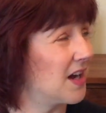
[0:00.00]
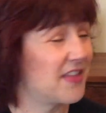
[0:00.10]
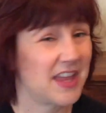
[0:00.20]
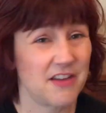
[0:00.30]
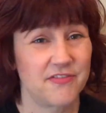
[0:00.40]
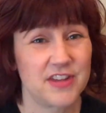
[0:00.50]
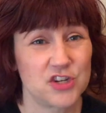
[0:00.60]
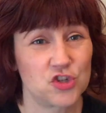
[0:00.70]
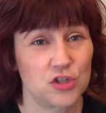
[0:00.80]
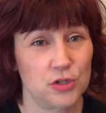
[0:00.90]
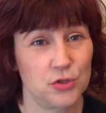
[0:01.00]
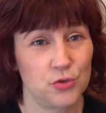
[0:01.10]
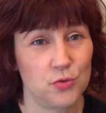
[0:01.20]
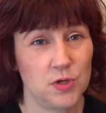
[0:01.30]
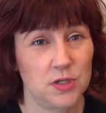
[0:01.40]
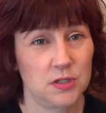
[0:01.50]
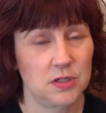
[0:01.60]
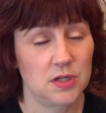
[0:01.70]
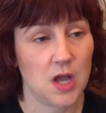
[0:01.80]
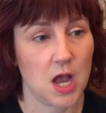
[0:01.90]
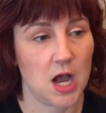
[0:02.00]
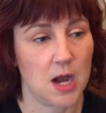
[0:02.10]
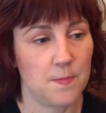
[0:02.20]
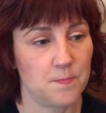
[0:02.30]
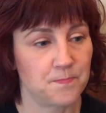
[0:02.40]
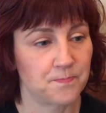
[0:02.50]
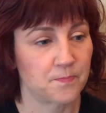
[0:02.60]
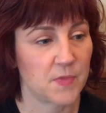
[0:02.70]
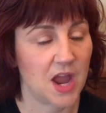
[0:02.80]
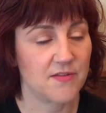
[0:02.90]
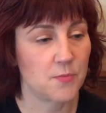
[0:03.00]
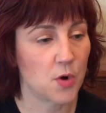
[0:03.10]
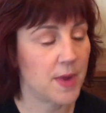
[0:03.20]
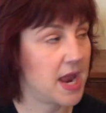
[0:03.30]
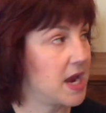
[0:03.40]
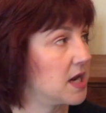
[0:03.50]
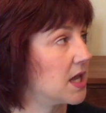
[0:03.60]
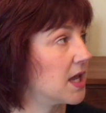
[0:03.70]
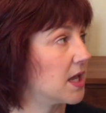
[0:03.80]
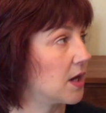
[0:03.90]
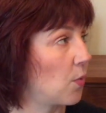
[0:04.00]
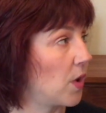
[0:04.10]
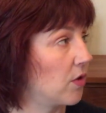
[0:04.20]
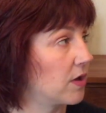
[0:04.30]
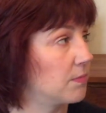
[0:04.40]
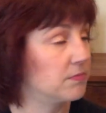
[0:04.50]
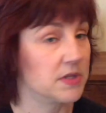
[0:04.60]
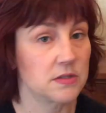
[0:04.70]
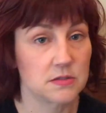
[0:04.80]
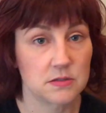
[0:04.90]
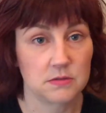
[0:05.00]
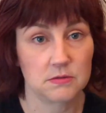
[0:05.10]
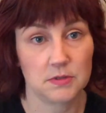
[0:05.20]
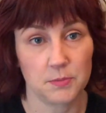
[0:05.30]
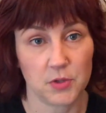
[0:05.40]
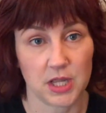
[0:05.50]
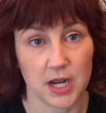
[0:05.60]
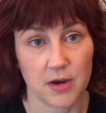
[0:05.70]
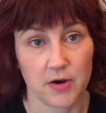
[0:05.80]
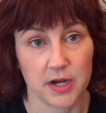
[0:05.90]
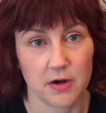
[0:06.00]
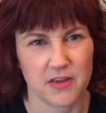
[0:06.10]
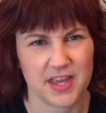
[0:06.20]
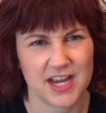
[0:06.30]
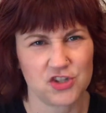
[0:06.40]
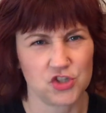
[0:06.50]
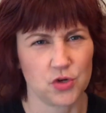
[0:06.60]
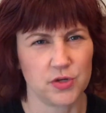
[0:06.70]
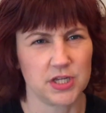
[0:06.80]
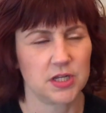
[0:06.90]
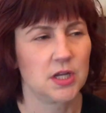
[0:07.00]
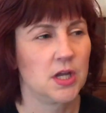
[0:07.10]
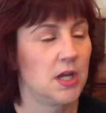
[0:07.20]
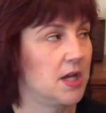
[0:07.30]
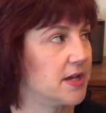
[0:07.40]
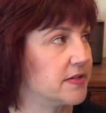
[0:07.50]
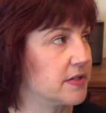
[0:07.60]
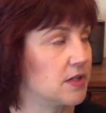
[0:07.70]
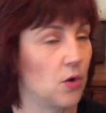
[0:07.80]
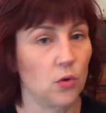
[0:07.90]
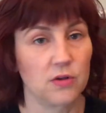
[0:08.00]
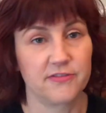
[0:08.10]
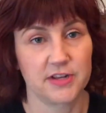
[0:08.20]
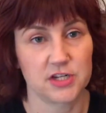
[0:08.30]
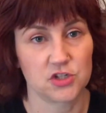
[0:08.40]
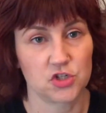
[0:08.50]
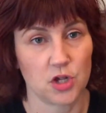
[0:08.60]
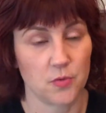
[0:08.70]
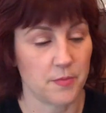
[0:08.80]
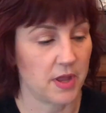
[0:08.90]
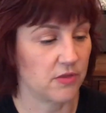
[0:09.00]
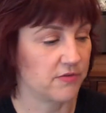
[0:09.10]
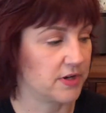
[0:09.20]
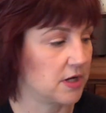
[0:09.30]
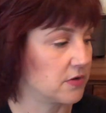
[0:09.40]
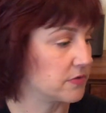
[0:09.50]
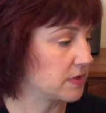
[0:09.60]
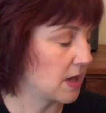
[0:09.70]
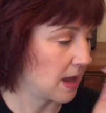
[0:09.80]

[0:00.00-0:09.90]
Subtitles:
I think I finished 2. I have a mermaid and a welcome that's I'm looking at right here. I think I showed it as an old finish on one of my other videos.